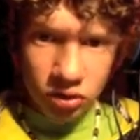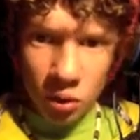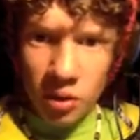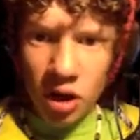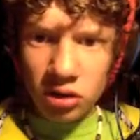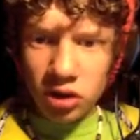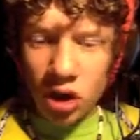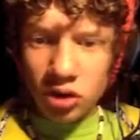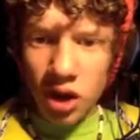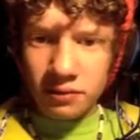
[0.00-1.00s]
Oh, don't we
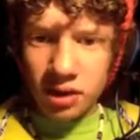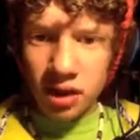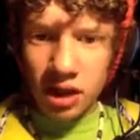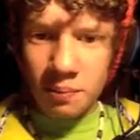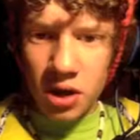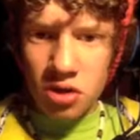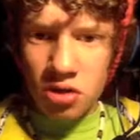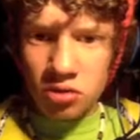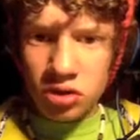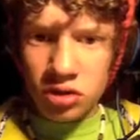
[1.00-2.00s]
also have to collect
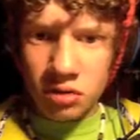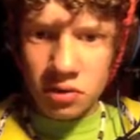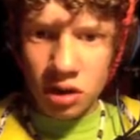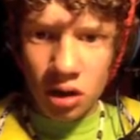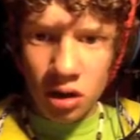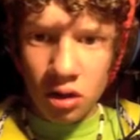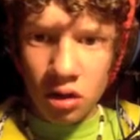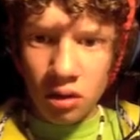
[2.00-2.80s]
pictures or something?